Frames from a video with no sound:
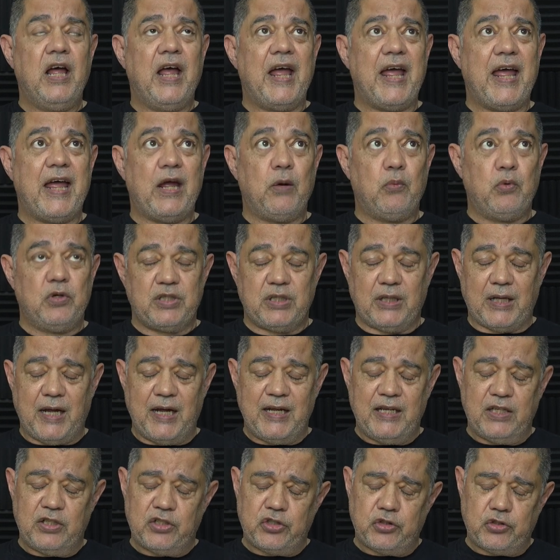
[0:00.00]
It was
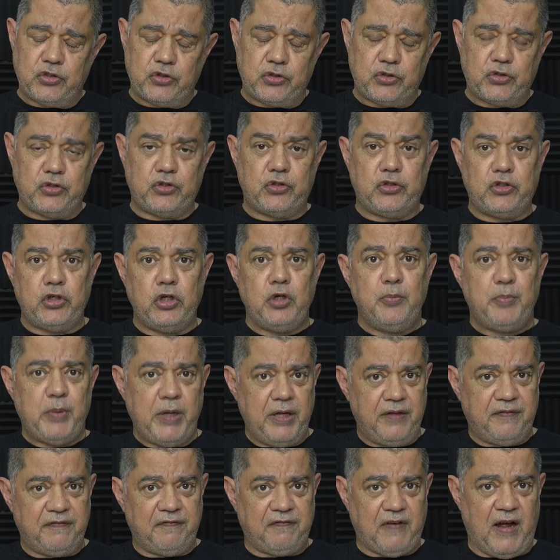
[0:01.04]
like
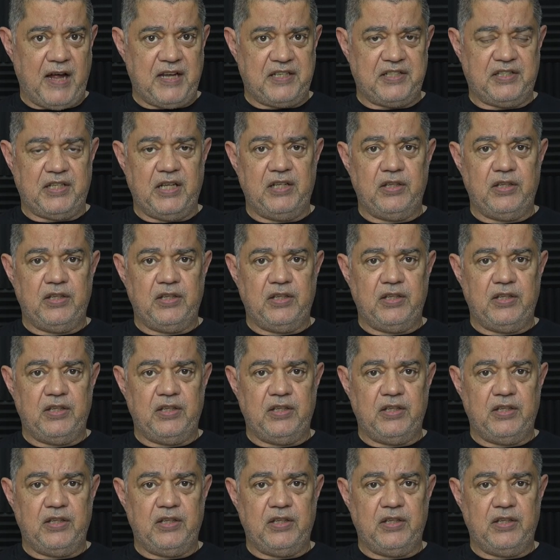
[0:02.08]
stupid fast